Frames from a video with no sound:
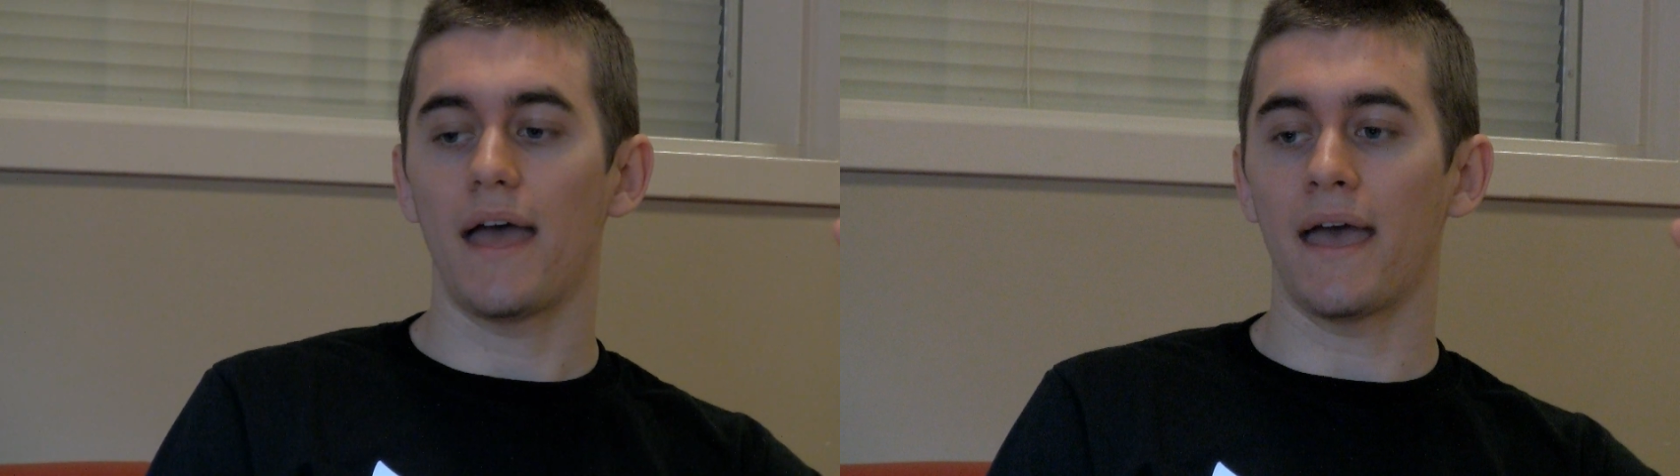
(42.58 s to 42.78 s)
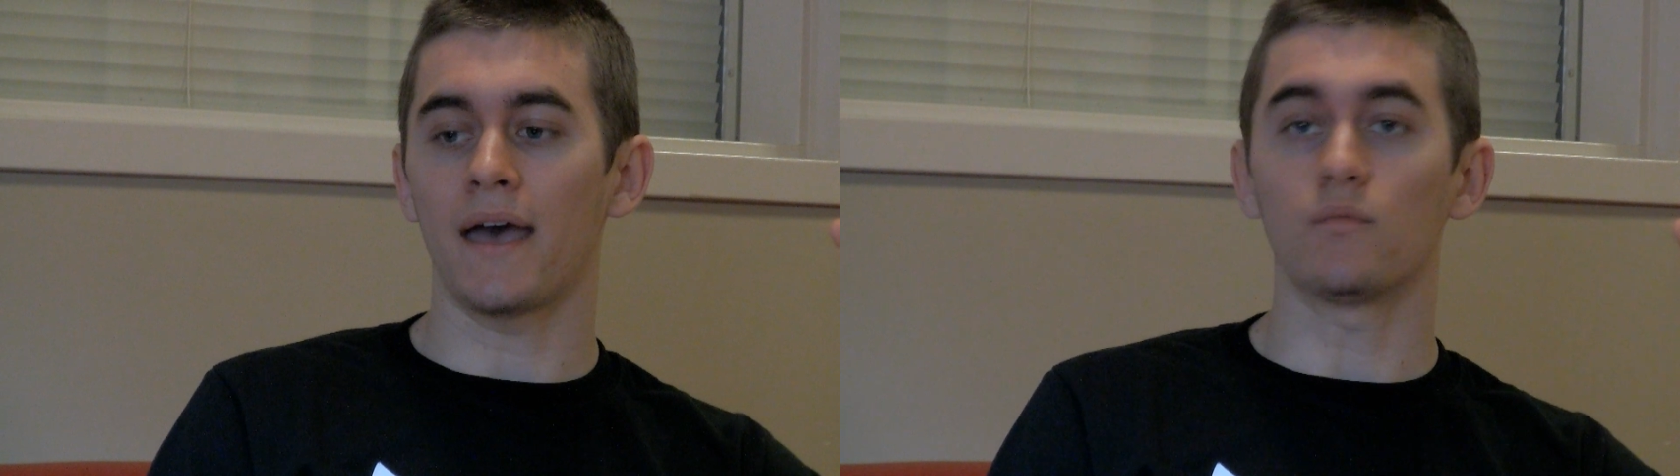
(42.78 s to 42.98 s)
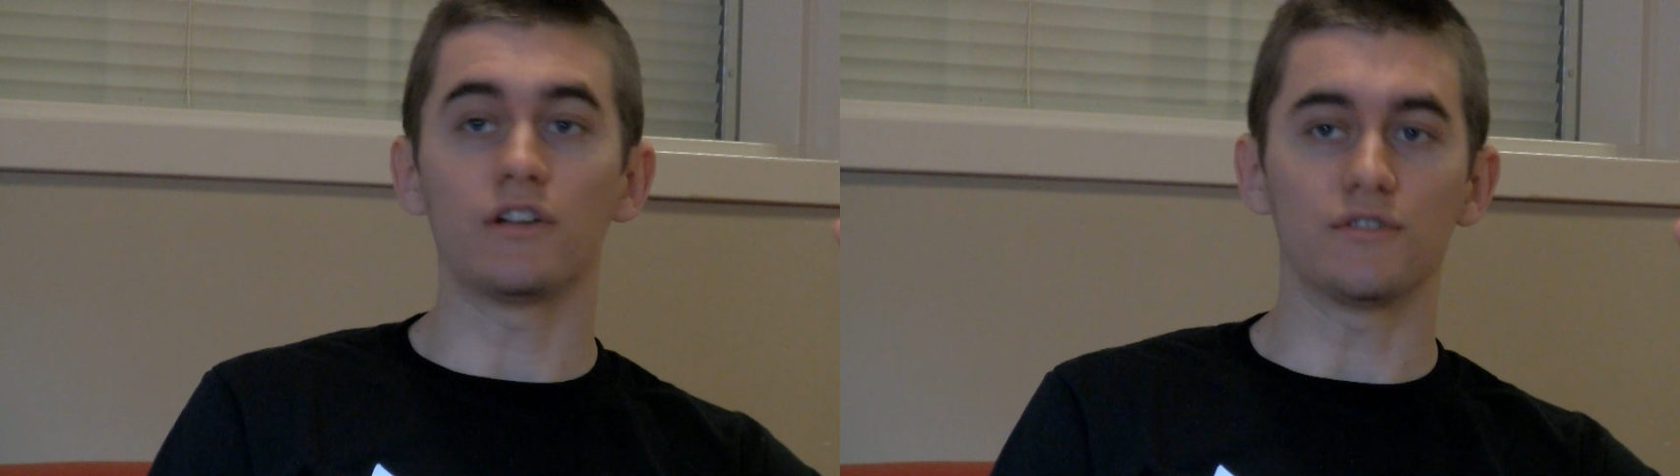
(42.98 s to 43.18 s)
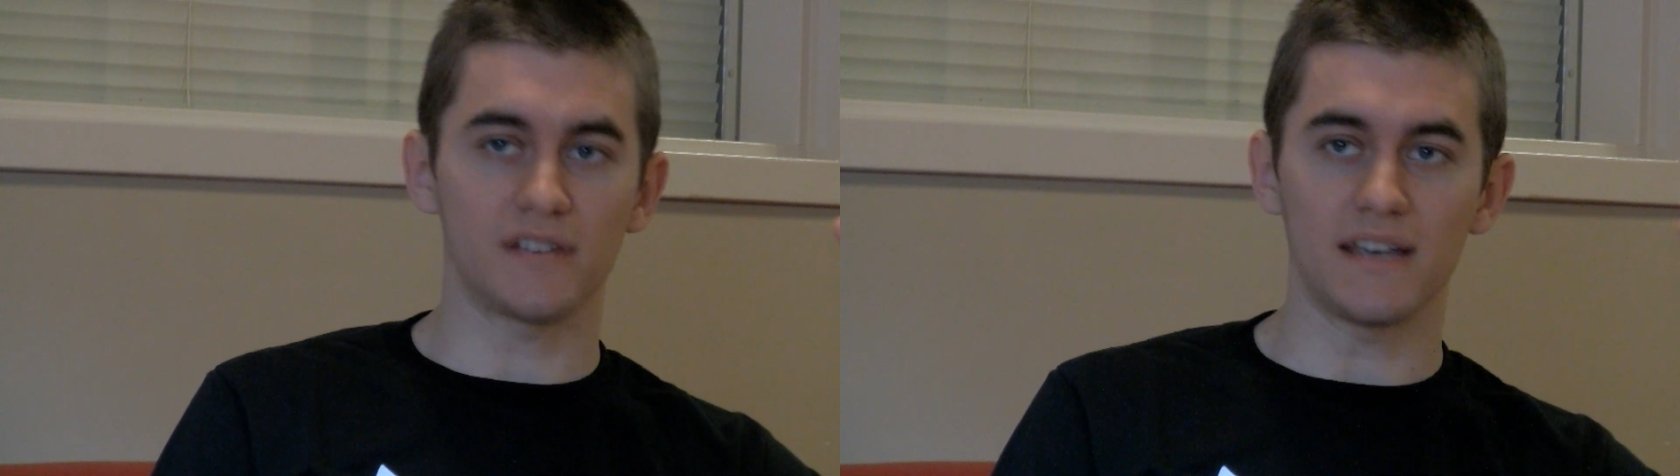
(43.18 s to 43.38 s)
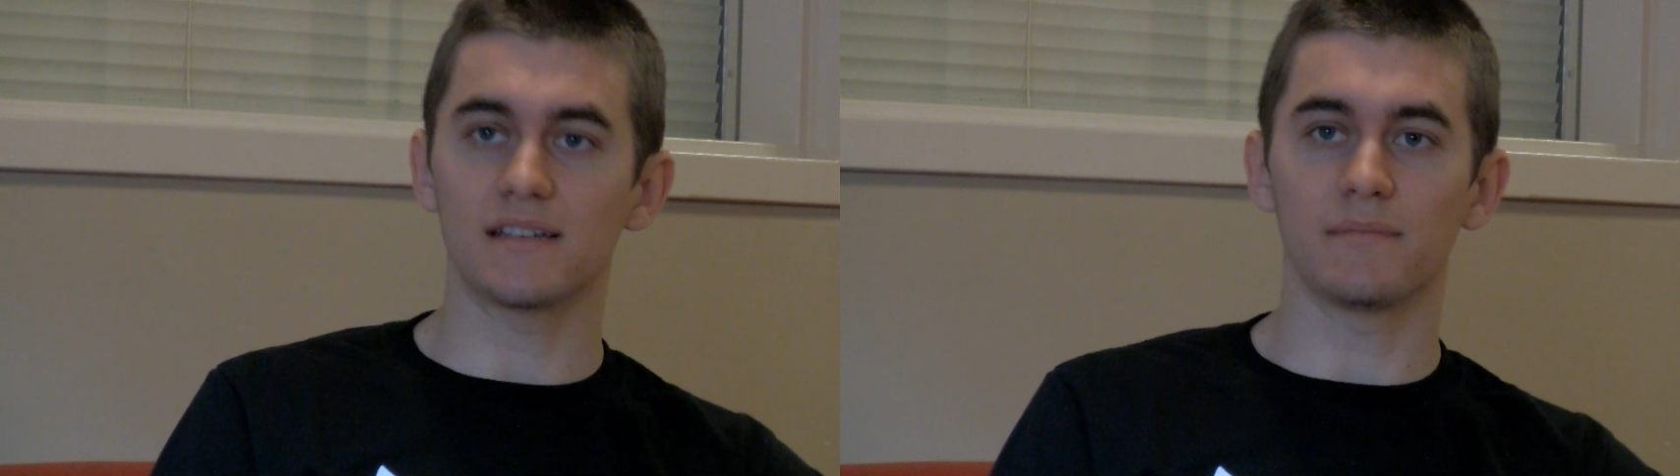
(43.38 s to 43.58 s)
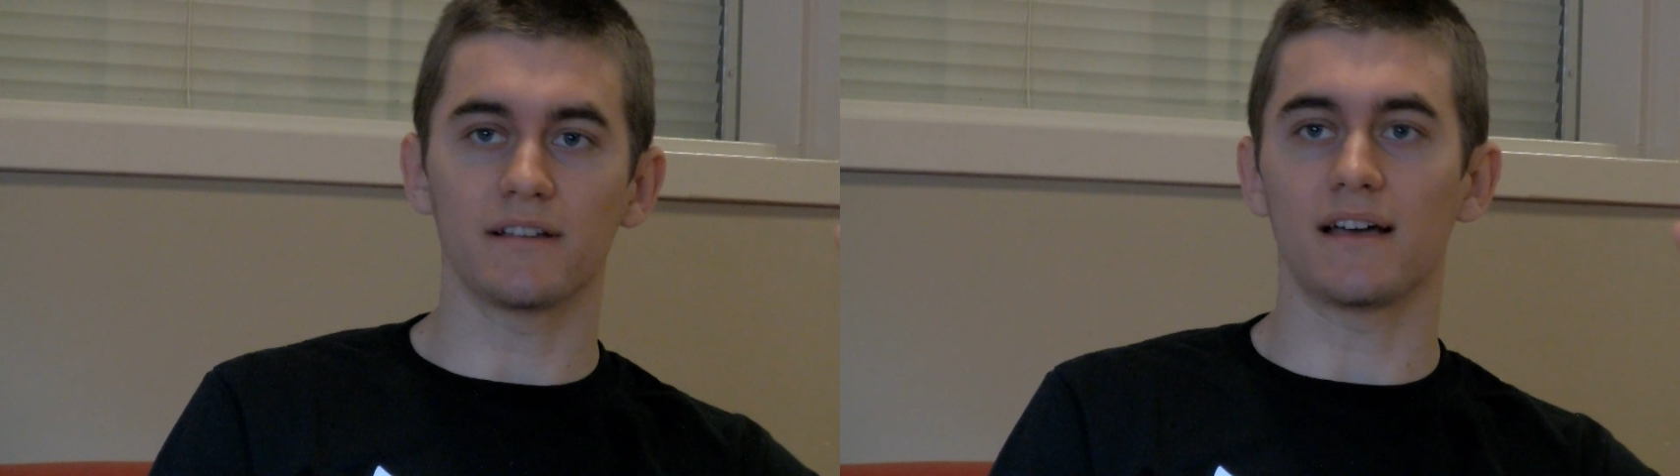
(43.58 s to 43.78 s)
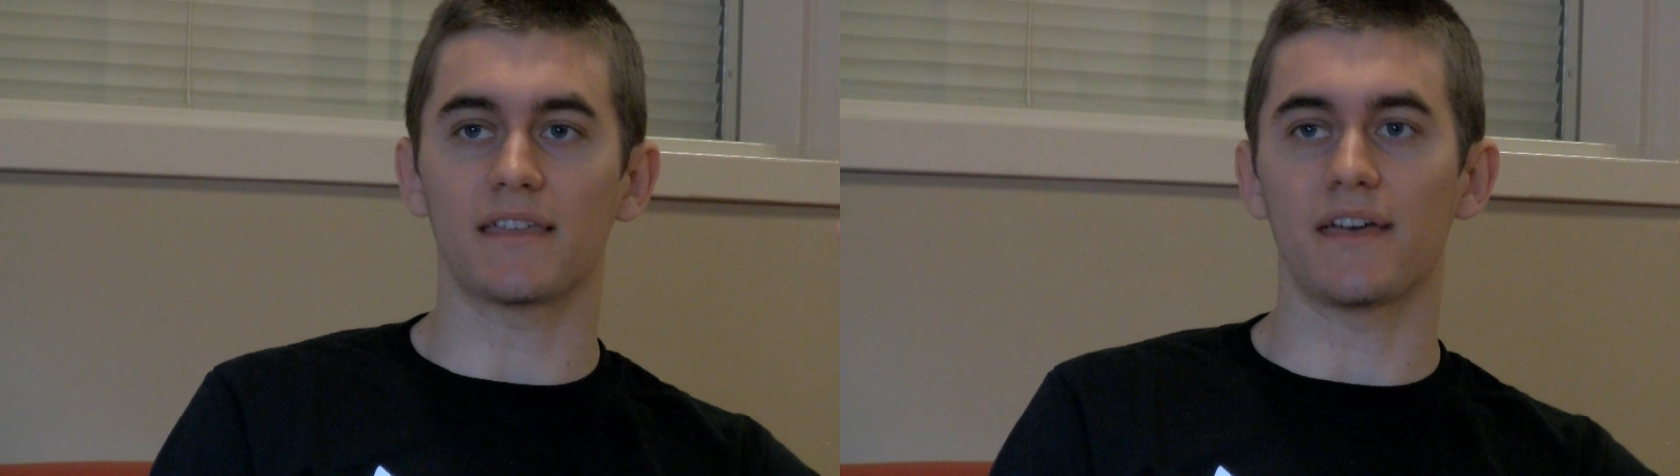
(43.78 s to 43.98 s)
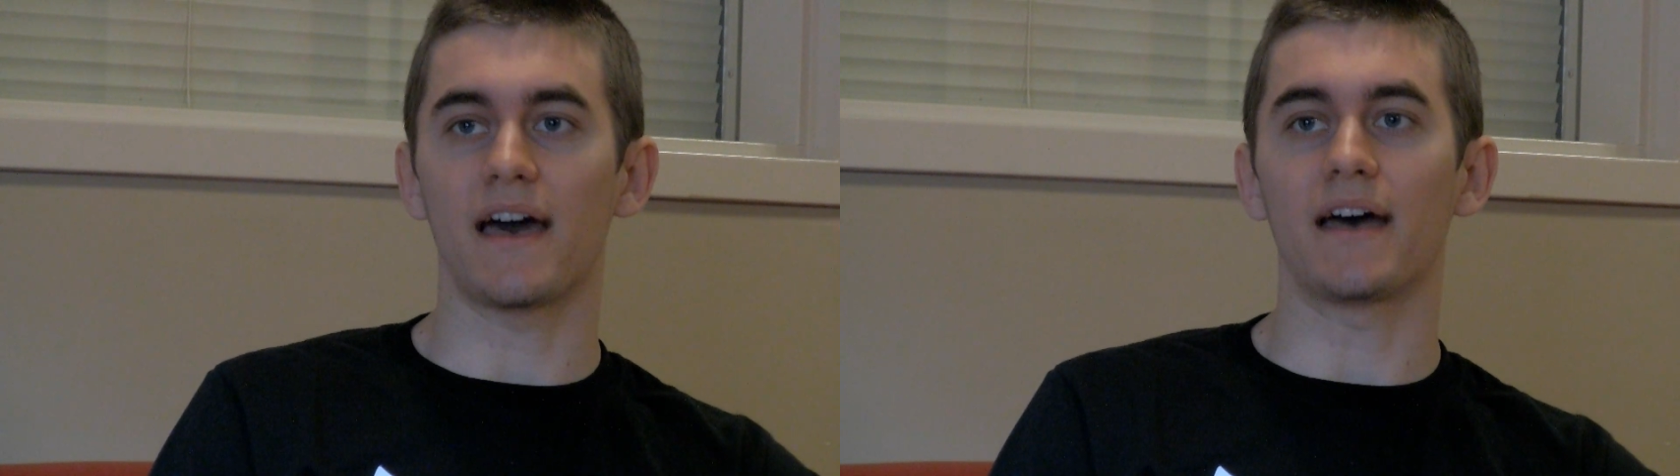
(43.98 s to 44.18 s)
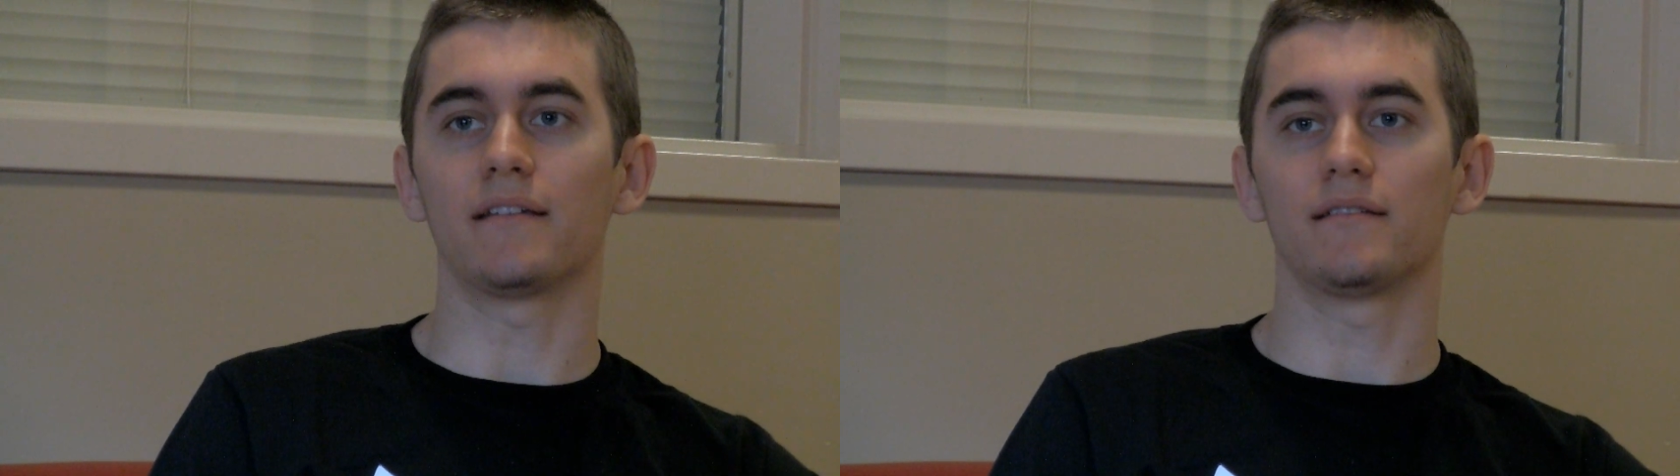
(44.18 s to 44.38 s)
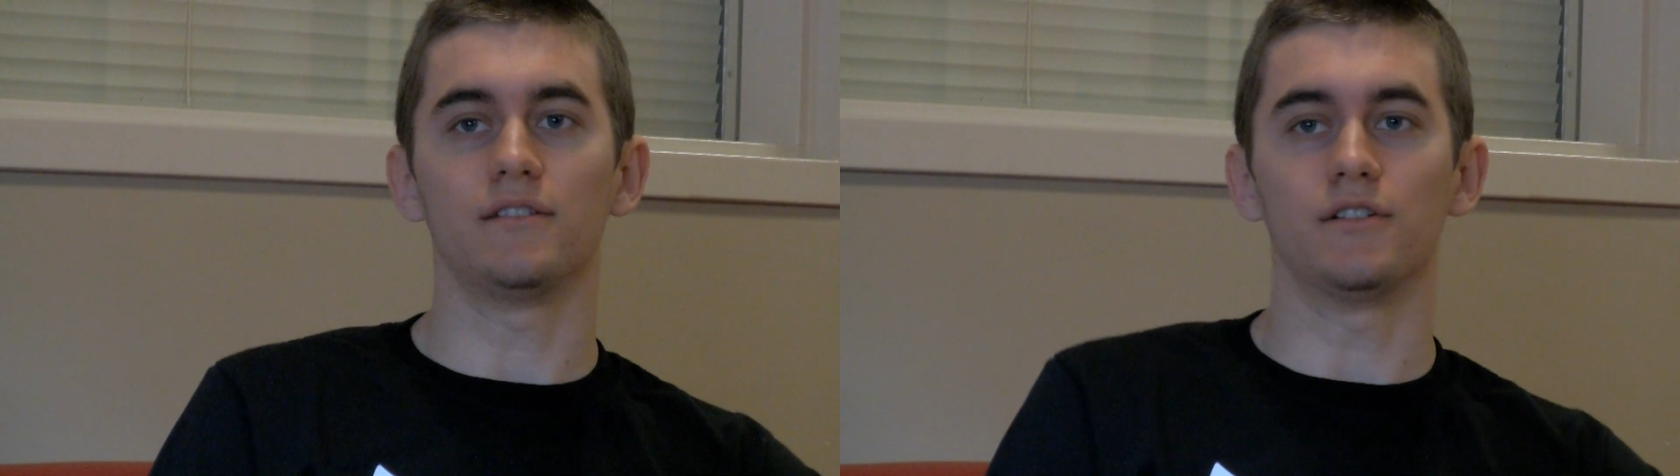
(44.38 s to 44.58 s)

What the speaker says: And when you say something like that,